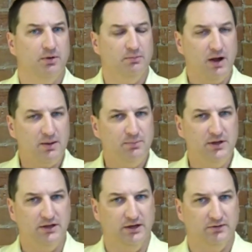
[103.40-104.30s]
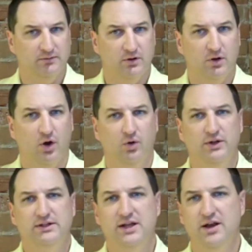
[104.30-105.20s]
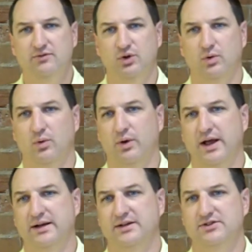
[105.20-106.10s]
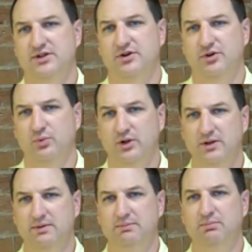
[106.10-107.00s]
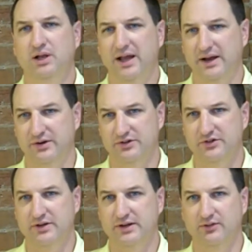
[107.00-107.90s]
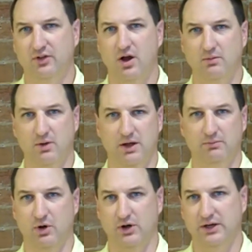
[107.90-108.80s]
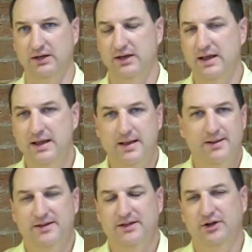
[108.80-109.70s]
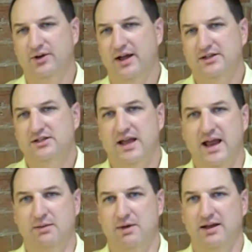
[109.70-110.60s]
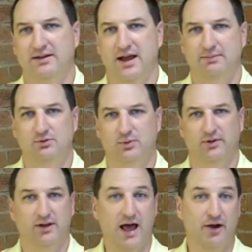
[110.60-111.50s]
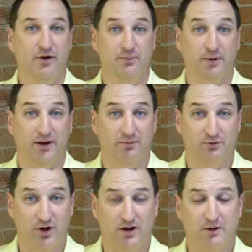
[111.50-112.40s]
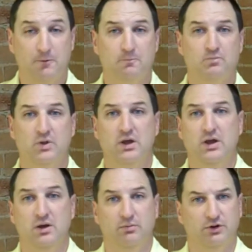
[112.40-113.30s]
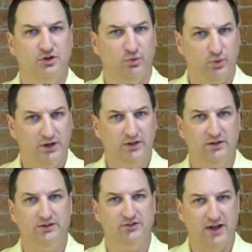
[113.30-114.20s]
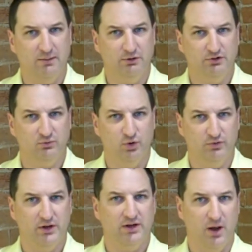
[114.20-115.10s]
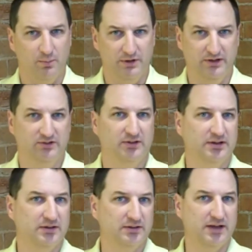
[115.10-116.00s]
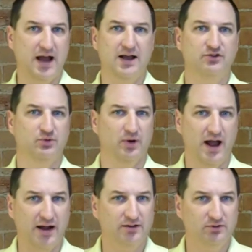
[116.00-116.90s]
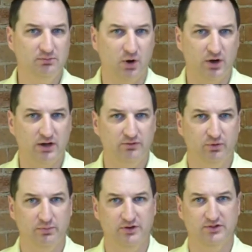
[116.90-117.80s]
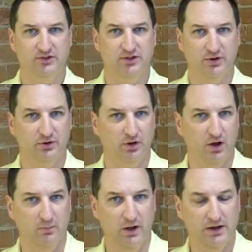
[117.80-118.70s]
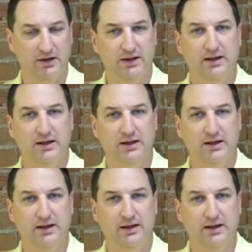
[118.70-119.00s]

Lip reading: But in my opinion, only 10 of you are what I'd consider to really be players in the Longmont market. You know, not just handyman types with a ladder and a pickup truck, but your real established roofing companies, guys who are actively marketing for business here in Longmont.